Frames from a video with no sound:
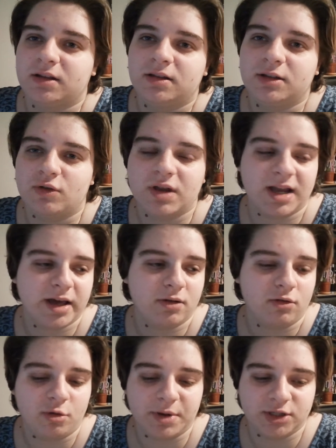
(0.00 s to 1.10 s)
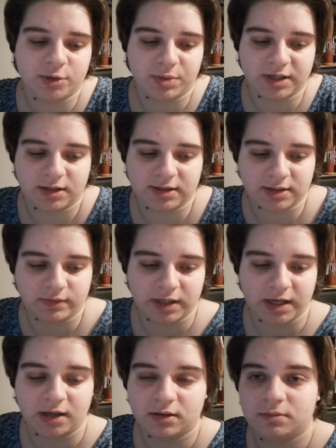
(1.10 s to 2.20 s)
You can get a whole bunch of abundance of
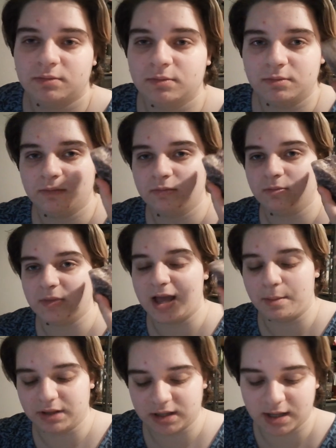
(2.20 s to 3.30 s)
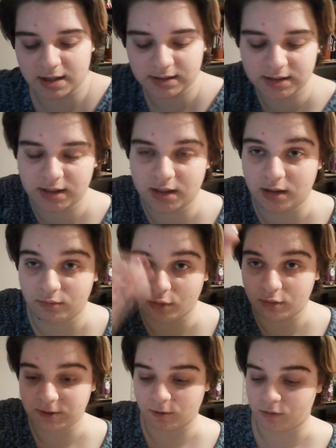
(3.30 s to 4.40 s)
like amethyst and
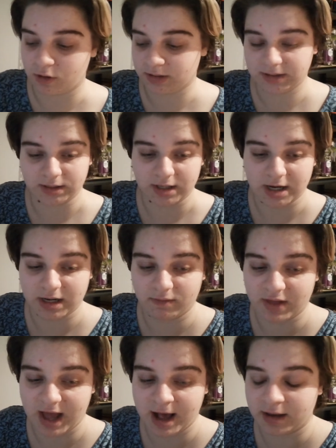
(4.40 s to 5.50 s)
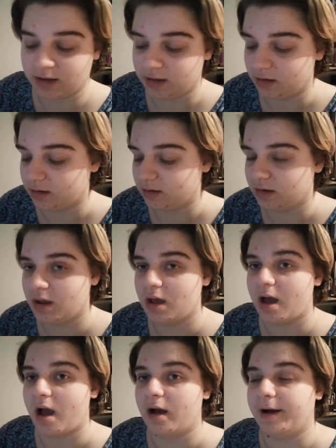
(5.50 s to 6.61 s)
rose quartz and any of that in
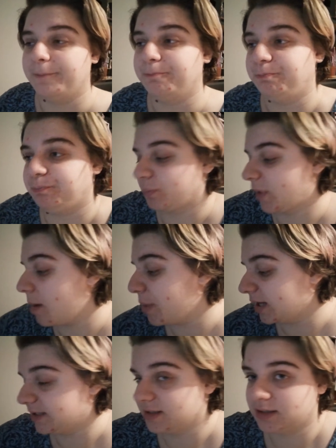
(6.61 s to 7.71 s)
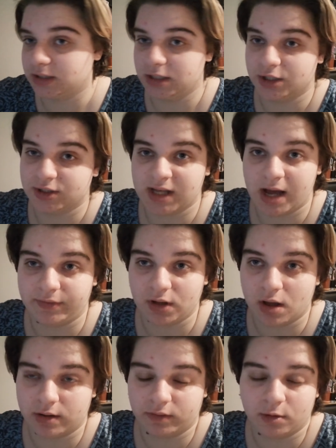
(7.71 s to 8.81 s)
abundance, then you can just have a lot
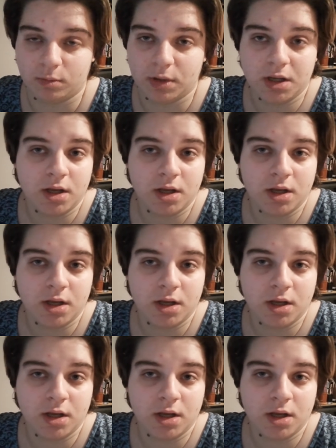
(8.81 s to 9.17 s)
of them.